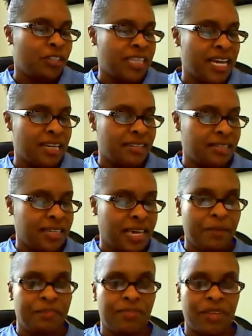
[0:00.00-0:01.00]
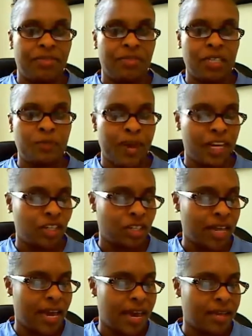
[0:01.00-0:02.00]
The first tendency that
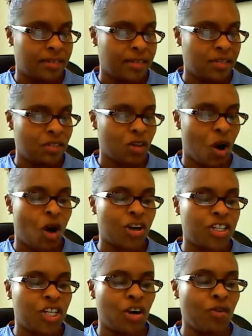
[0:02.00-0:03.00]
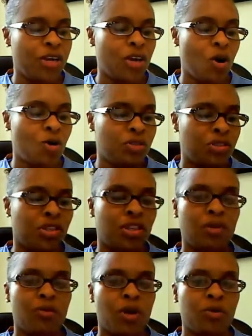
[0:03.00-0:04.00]
this patient has is
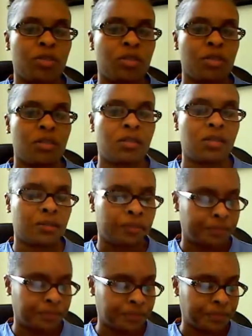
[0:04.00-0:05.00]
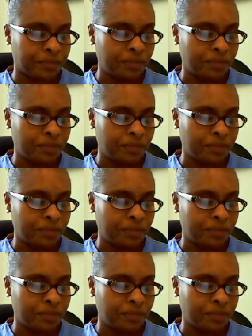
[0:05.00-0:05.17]
arteriosclerosis.